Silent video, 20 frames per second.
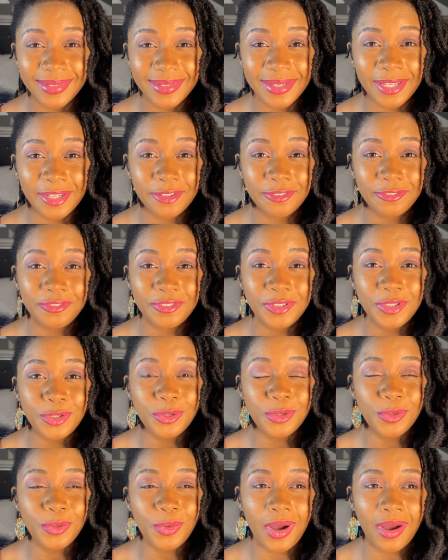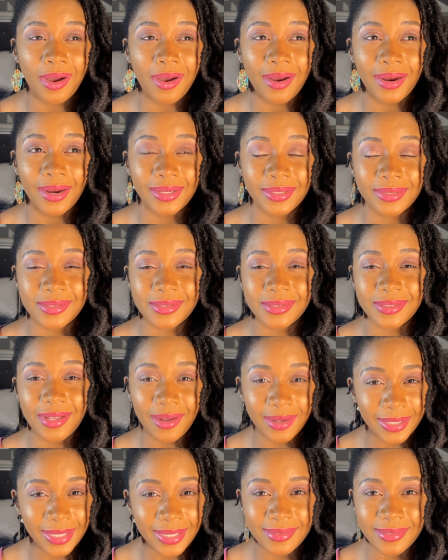If you are
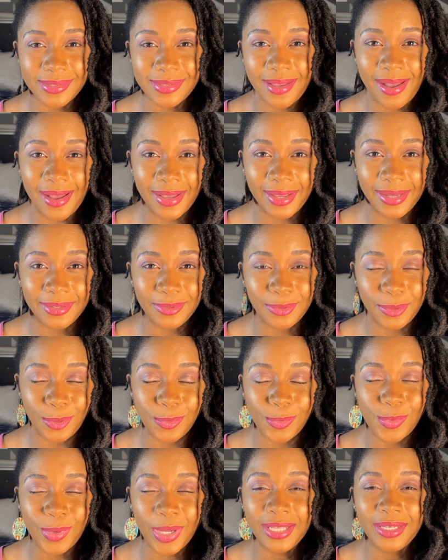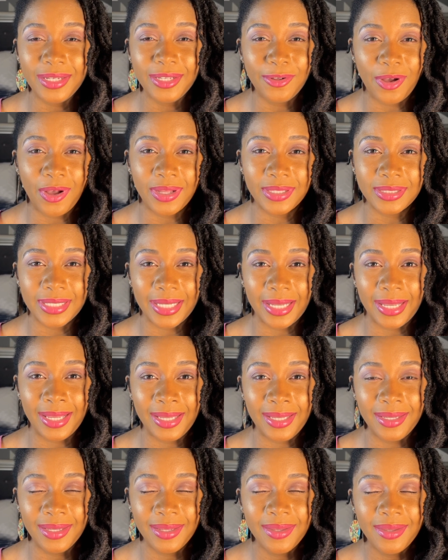stuck inside waiting all
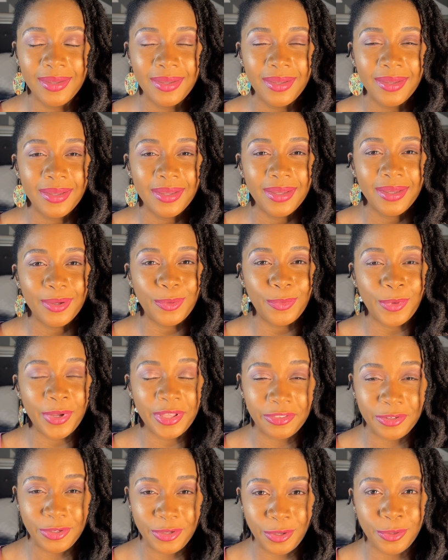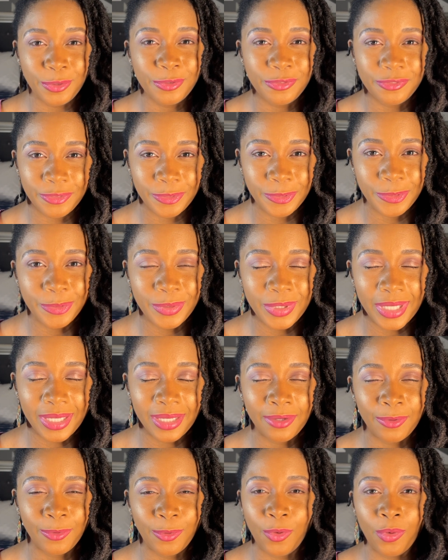day with no food
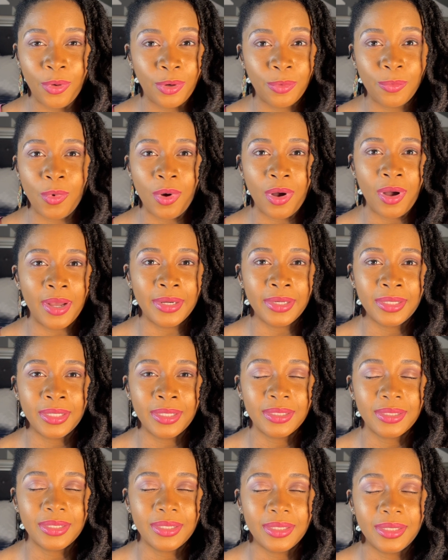or water,